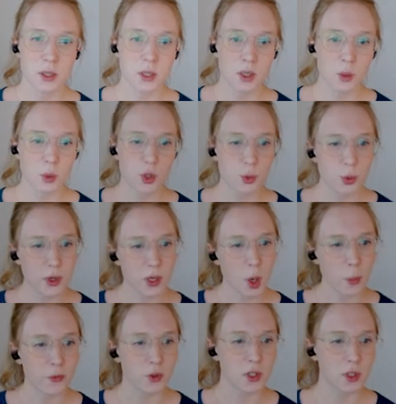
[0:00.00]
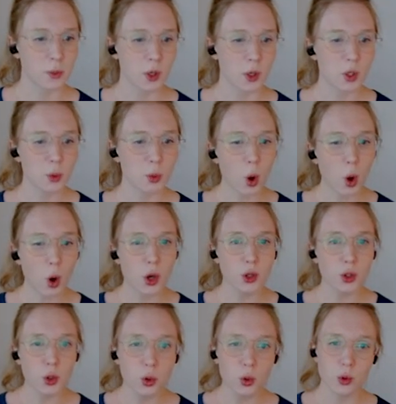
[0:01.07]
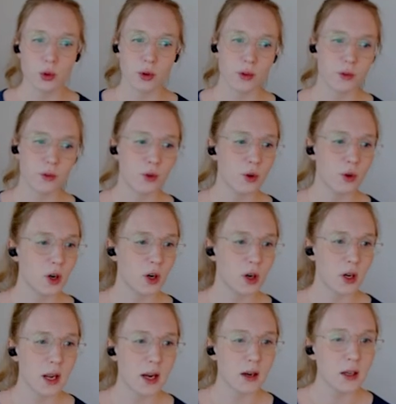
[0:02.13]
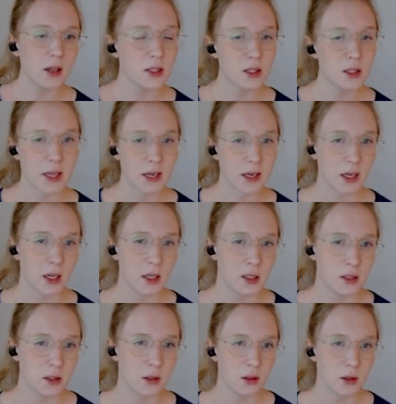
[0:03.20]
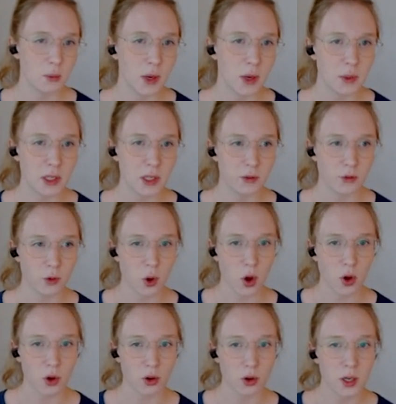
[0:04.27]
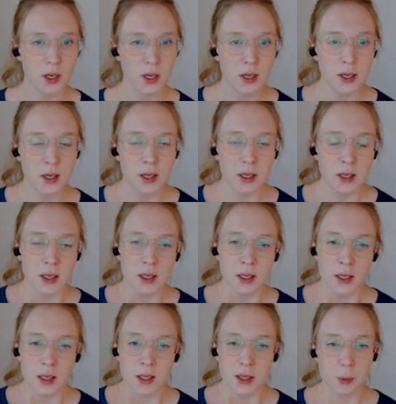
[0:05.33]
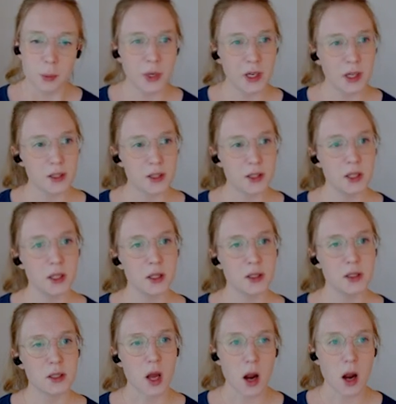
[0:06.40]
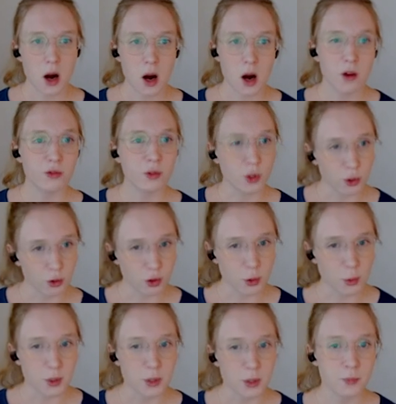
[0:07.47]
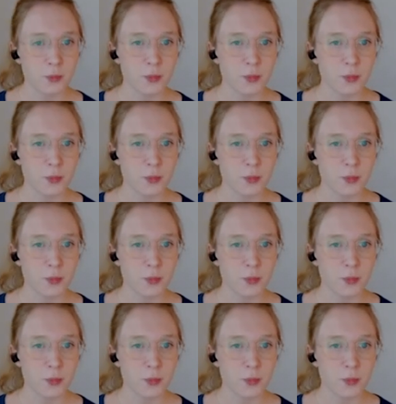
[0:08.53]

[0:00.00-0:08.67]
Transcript: was pretty obvious because we all knew for at least a decade, maybe even longer, that PLCs are vulnerable.